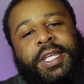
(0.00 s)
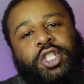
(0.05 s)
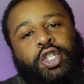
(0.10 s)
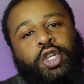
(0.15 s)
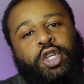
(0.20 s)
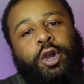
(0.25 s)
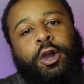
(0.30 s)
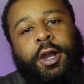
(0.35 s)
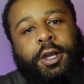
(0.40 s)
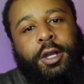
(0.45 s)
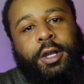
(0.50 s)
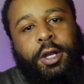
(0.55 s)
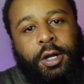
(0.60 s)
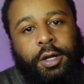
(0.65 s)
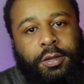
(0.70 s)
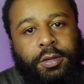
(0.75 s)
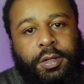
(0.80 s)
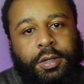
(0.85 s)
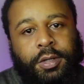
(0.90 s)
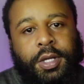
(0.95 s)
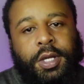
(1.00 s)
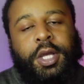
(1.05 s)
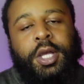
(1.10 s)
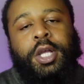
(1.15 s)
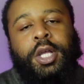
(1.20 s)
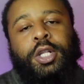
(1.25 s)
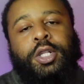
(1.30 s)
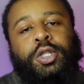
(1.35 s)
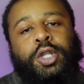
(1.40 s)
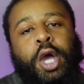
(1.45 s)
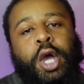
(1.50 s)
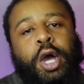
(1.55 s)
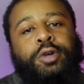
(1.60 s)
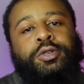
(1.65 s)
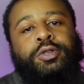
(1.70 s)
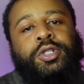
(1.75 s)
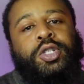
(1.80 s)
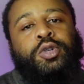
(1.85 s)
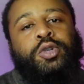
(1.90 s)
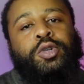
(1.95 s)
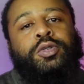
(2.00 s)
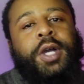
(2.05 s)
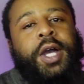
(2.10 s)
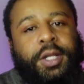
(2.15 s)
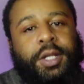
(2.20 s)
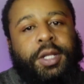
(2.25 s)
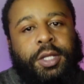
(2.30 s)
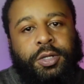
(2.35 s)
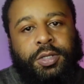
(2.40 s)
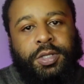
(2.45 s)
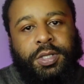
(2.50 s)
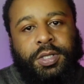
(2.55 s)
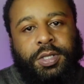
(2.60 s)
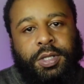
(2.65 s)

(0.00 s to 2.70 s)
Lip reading: charcoal. Those 2 colors